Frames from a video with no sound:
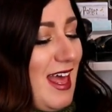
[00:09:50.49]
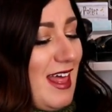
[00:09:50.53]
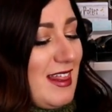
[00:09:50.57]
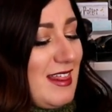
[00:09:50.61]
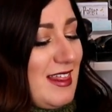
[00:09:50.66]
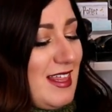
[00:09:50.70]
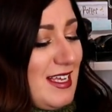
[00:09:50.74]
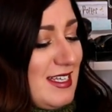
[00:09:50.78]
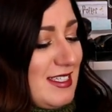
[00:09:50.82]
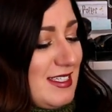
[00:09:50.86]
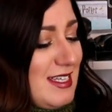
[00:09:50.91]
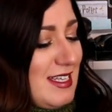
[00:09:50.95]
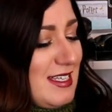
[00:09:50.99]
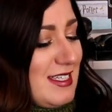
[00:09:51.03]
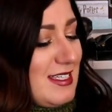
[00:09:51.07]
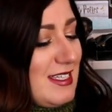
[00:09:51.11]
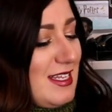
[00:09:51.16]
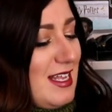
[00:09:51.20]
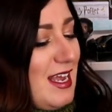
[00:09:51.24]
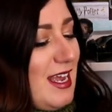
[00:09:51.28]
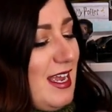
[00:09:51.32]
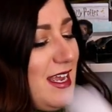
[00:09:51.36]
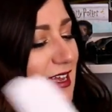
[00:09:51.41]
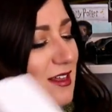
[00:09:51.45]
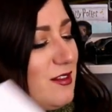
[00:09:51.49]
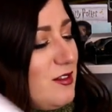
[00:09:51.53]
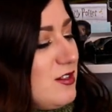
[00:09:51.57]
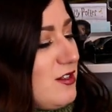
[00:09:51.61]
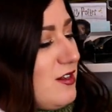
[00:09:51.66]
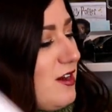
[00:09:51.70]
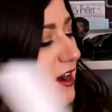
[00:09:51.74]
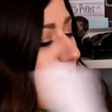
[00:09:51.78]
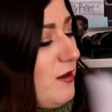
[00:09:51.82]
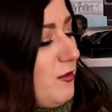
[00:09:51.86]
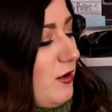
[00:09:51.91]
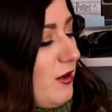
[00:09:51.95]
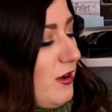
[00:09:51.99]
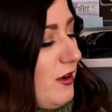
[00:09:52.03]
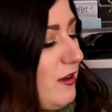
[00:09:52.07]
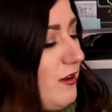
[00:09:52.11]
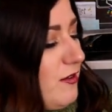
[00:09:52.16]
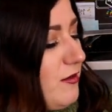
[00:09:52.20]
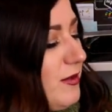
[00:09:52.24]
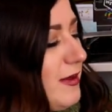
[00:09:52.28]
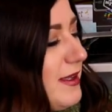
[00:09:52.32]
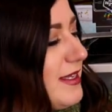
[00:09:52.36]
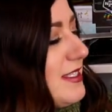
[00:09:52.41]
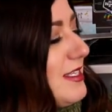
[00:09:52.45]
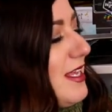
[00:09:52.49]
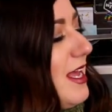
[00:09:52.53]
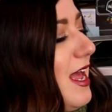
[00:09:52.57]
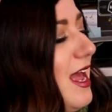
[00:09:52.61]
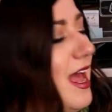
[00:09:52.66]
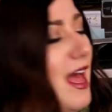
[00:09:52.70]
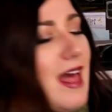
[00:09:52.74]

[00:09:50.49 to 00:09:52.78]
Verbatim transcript: This is like, there's cardboard all over the place.